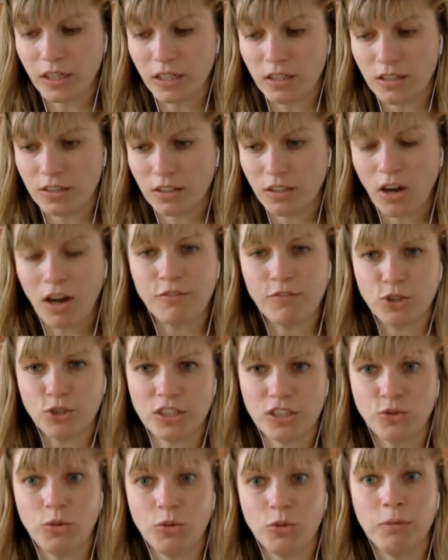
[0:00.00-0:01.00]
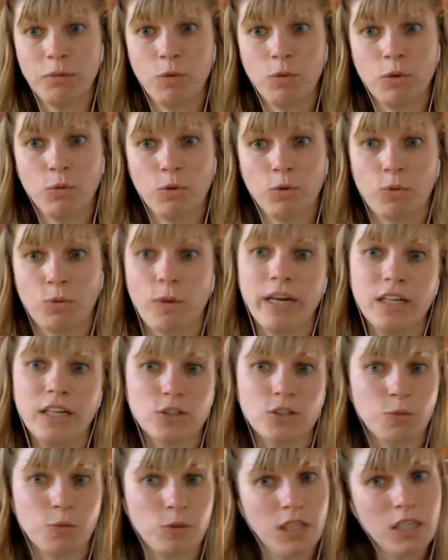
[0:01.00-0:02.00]
It is not version controlled, but when we're
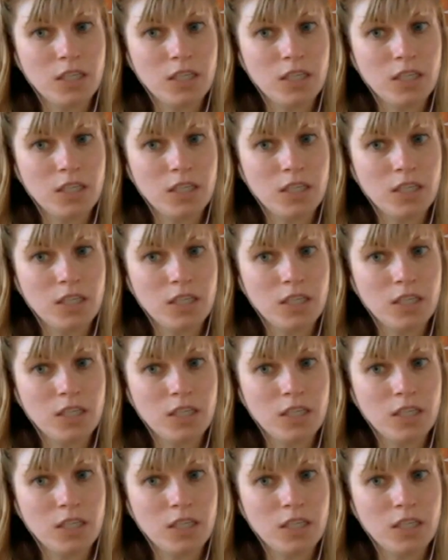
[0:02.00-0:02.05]
ready